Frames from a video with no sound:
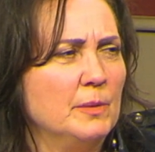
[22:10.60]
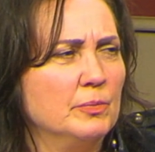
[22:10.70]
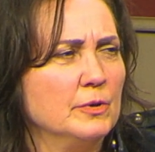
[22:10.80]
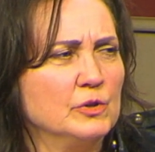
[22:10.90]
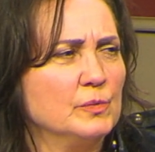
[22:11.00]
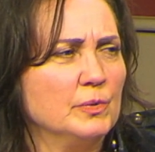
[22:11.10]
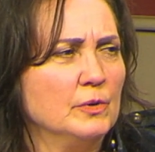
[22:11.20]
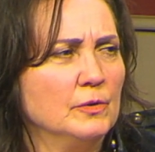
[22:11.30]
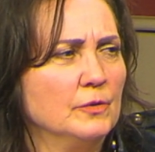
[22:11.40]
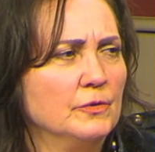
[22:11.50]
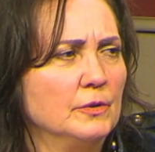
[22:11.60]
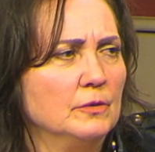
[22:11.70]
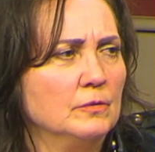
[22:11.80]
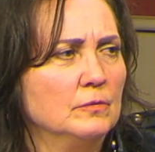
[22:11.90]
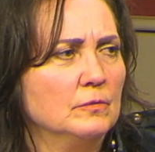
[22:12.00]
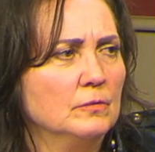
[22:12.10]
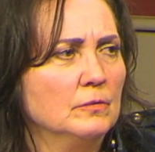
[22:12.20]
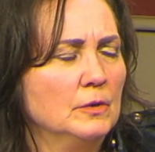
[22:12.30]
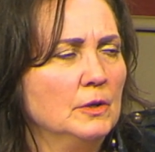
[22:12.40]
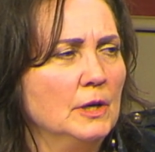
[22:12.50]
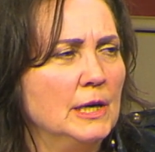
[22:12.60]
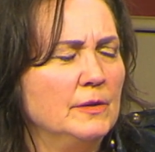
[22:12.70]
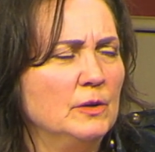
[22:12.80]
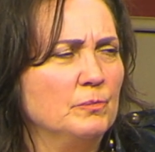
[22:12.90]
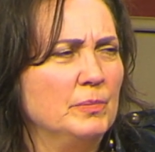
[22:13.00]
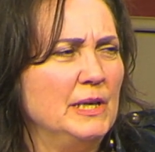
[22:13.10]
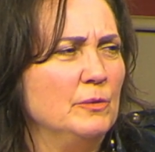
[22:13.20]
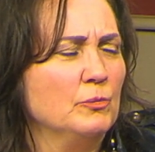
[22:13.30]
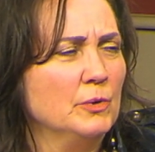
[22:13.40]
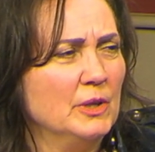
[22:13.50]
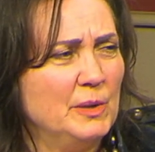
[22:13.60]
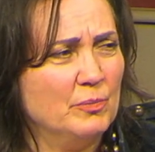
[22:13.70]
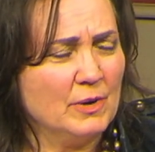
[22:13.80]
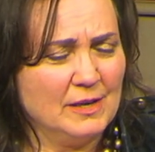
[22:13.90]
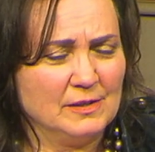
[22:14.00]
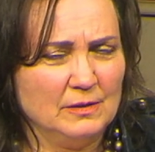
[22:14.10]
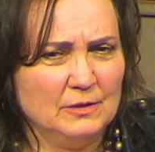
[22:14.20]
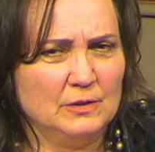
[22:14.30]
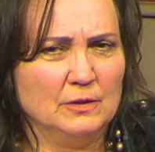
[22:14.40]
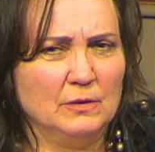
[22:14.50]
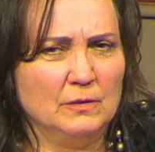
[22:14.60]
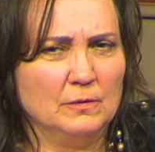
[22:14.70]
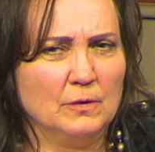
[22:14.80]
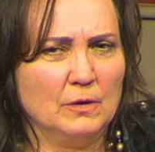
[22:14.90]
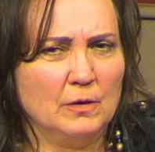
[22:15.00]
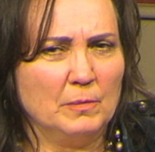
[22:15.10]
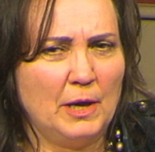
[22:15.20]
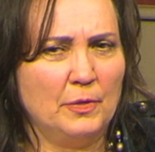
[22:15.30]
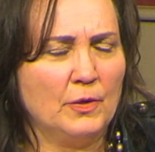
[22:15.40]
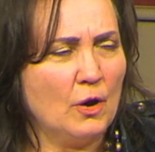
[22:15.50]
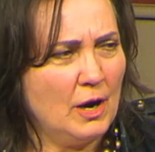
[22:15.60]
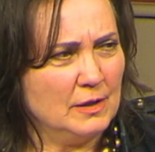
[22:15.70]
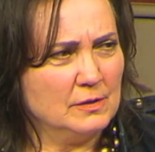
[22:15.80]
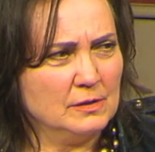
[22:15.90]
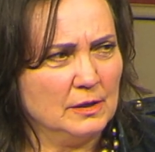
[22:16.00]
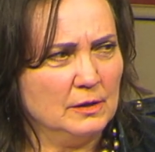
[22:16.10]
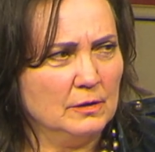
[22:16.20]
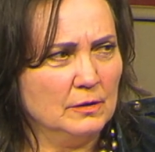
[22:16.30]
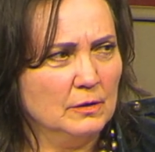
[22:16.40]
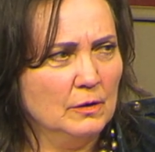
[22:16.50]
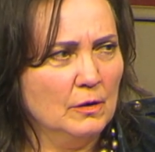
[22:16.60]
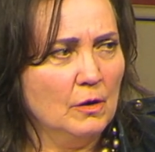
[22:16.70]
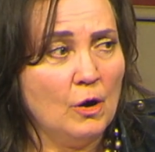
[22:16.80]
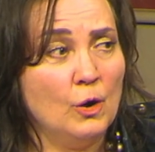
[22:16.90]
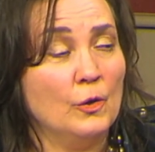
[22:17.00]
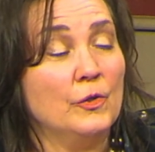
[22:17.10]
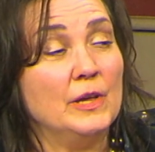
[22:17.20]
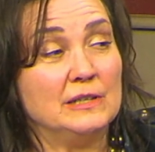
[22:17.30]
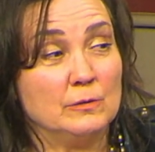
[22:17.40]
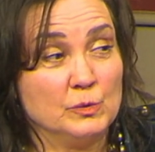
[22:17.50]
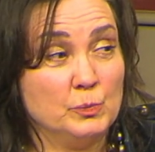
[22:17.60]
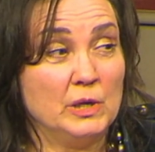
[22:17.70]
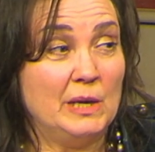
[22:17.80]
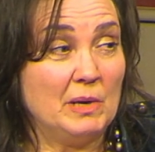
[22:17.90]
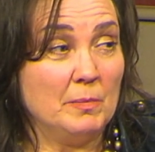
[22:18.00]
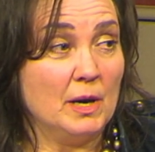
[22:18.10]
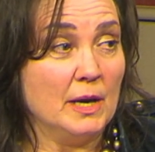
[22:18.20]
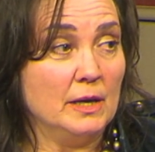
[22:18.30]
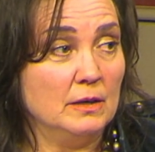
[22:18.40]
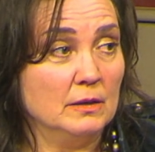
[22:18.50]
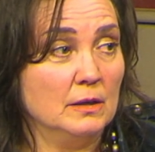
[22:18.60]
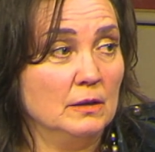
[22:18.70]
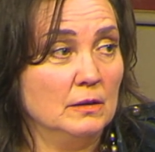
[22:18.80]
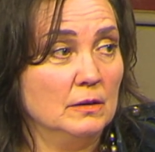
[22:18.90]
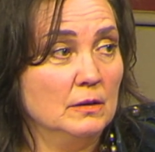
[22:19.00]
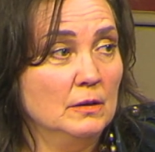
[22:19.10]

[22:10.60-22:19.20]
principles and then being really present to my thoughts and all the things I was putting in my mind and